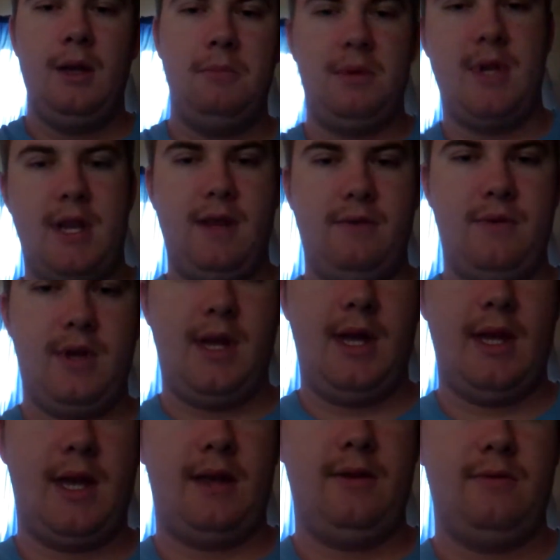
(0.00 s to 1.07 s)
But anyway,
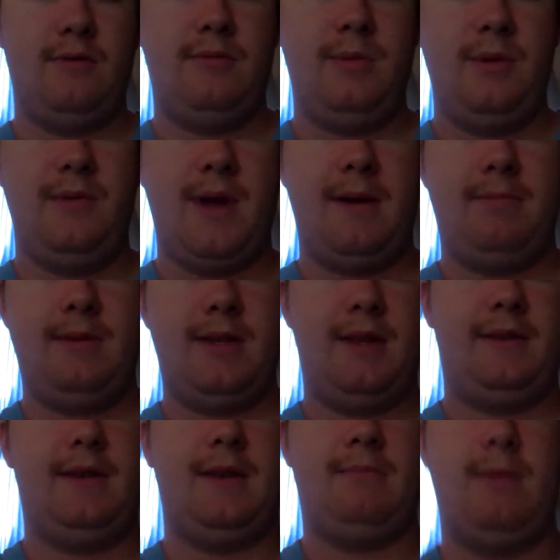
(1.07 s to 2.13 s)
I will be wrapping
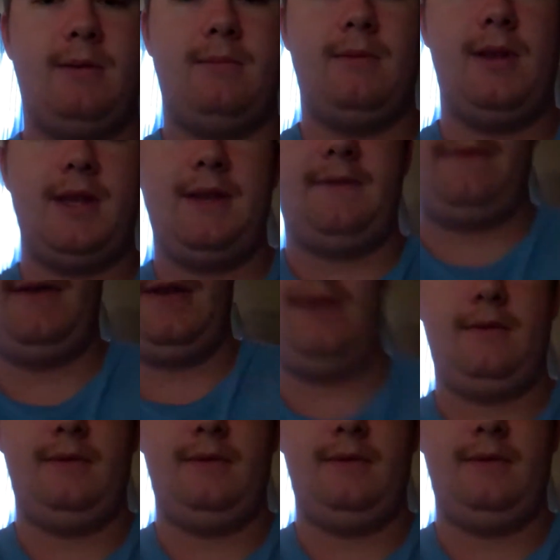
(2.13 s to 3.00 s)
this up, I believe.